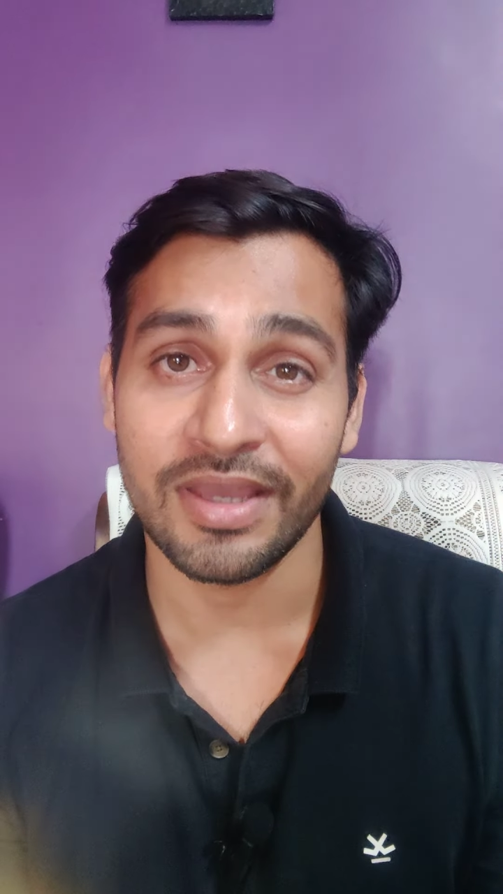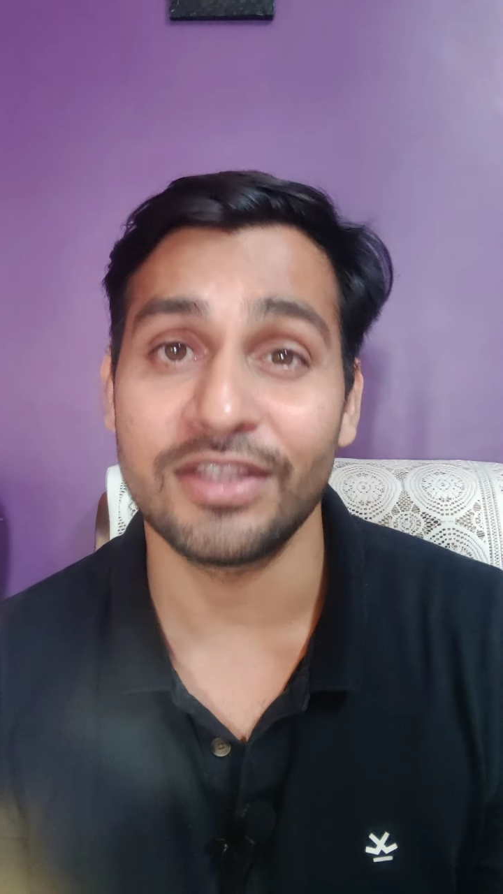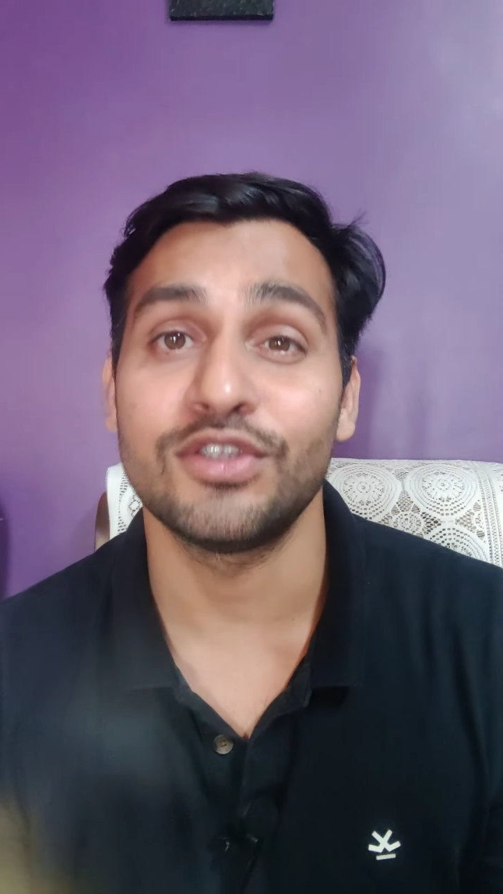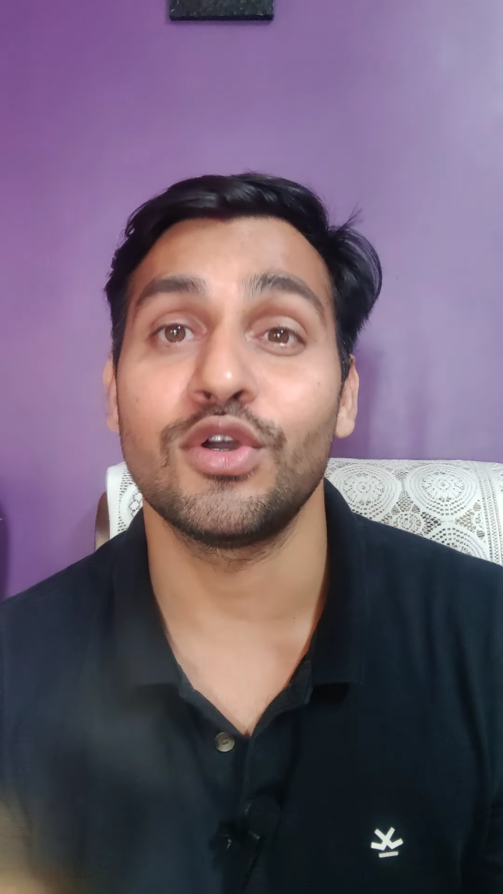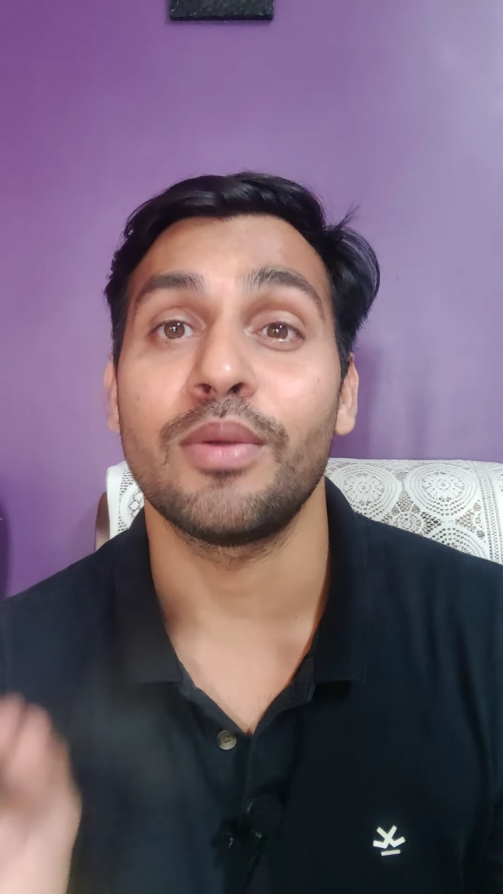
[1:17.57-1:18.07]

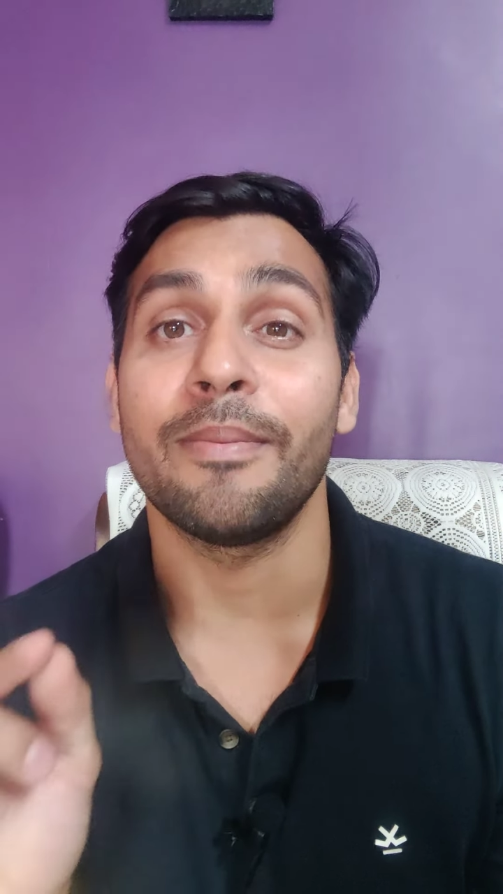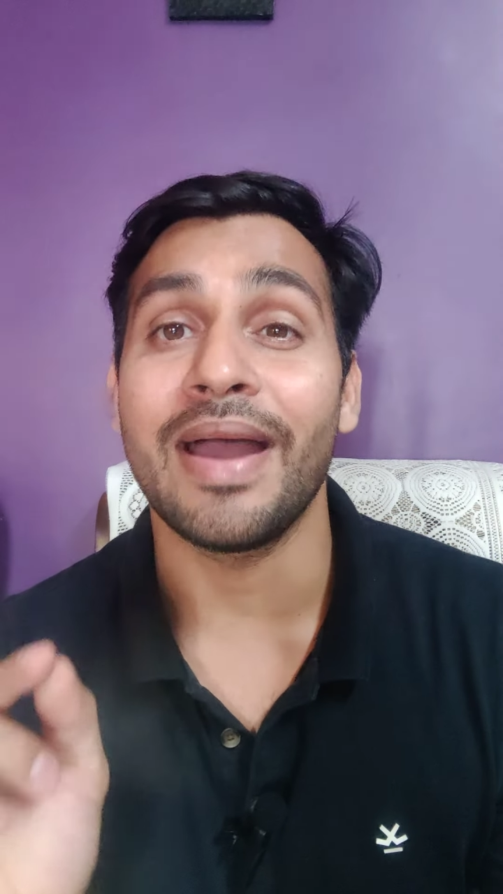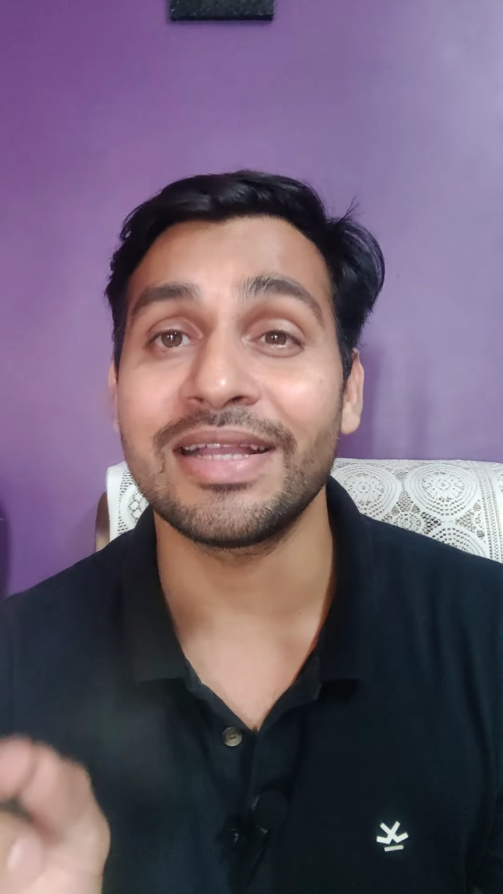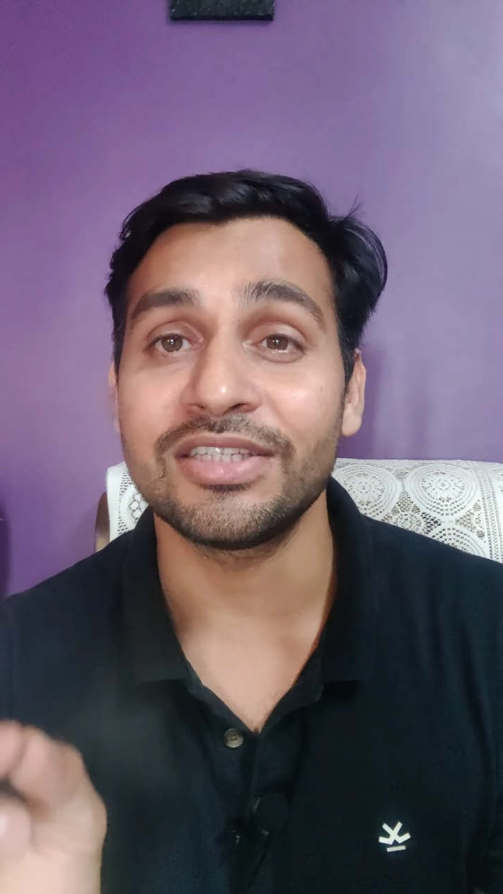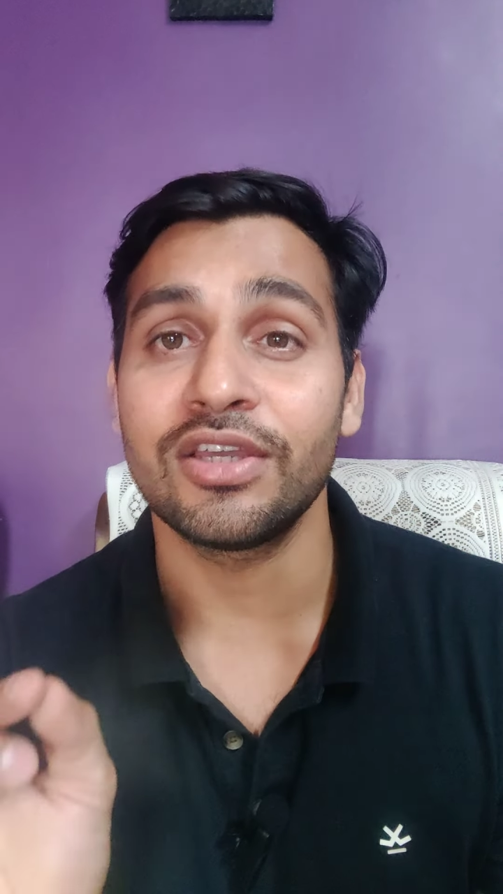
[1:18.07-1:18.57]
it's your
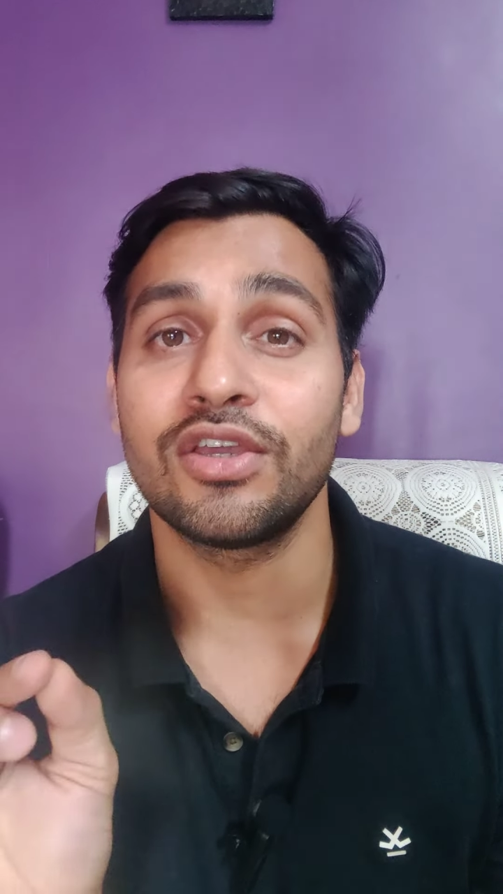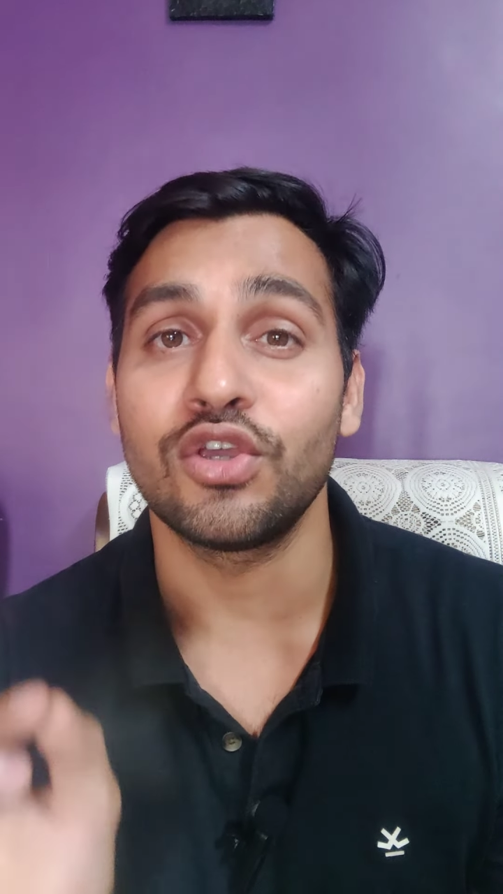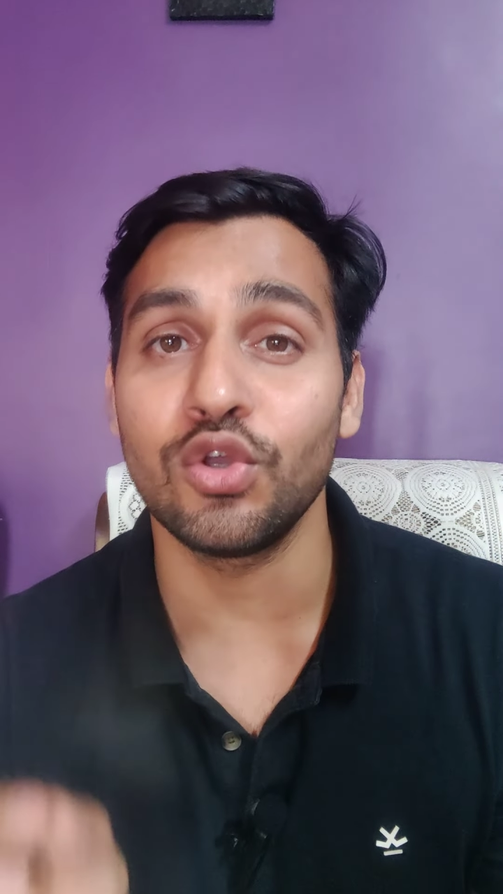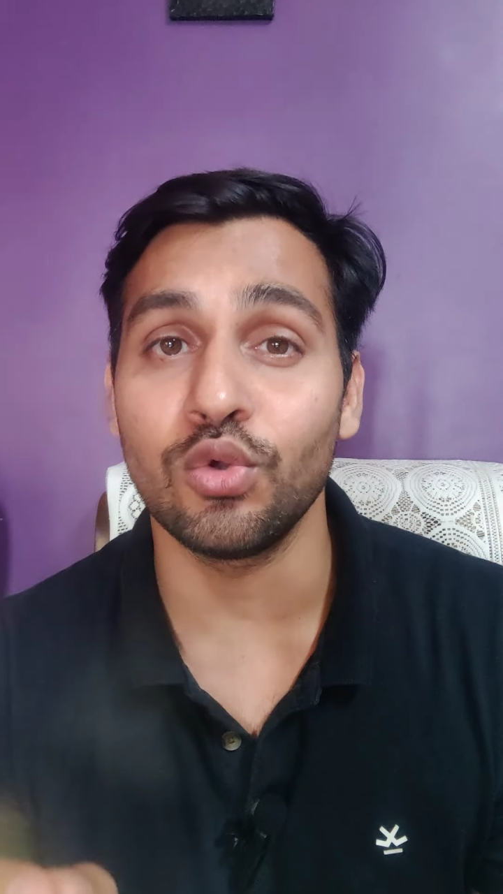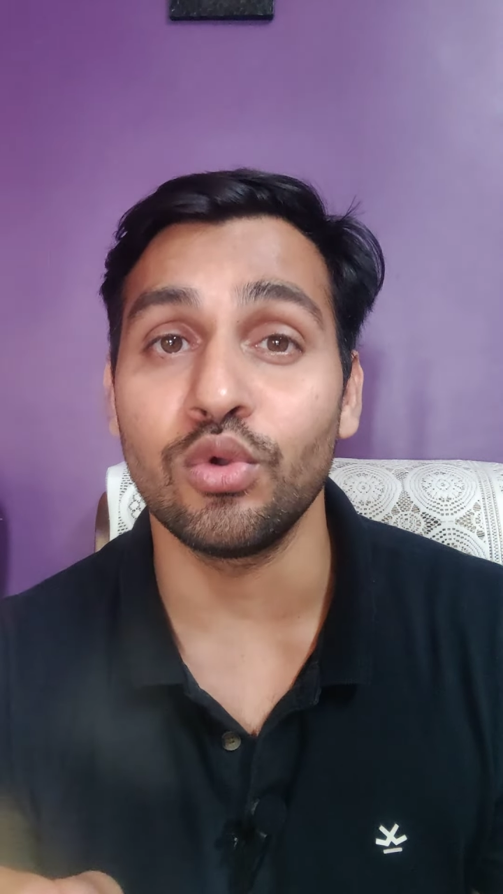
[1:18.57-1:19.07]
magic
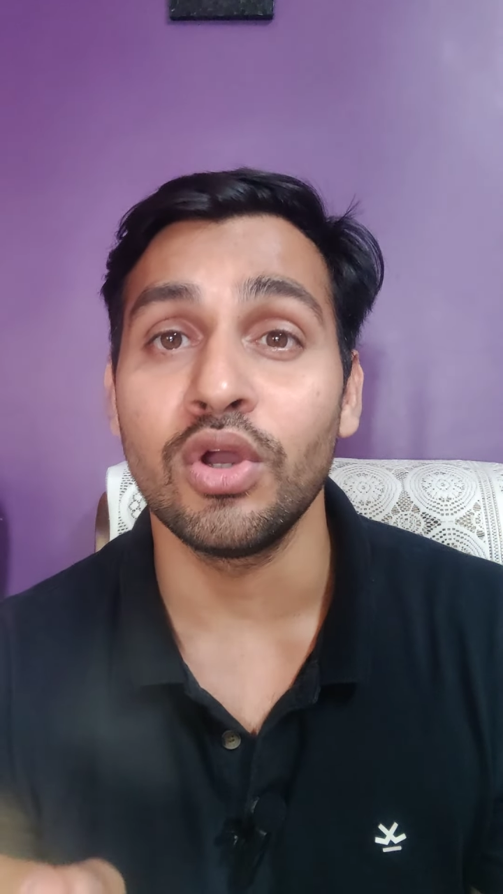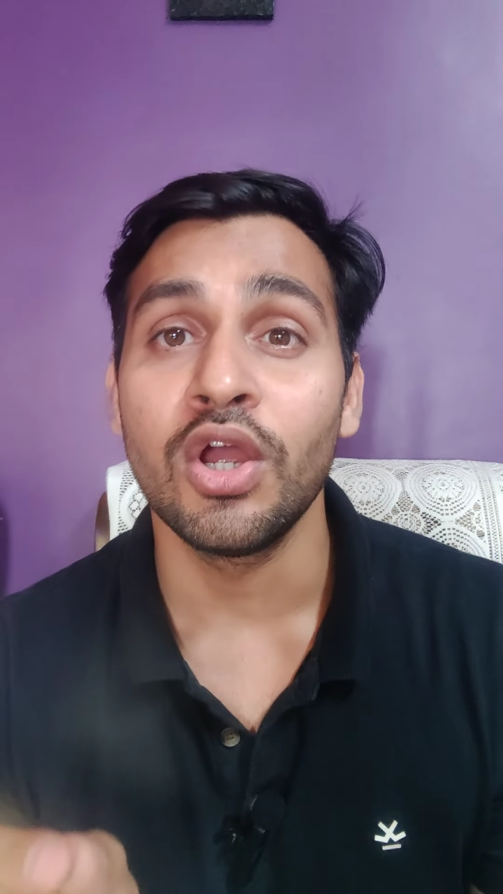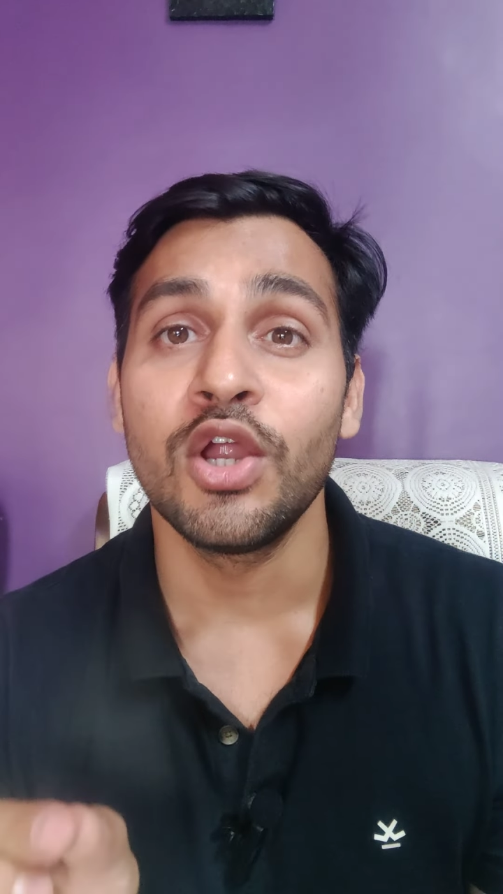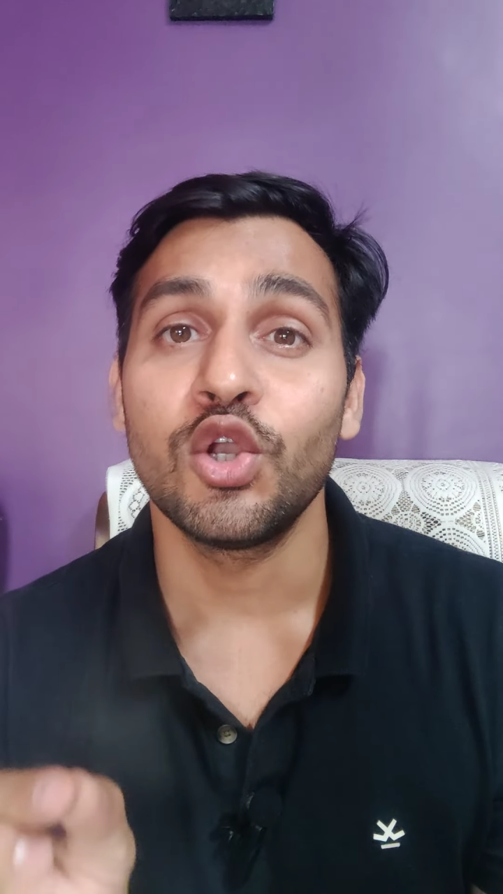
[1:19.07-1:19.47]
cue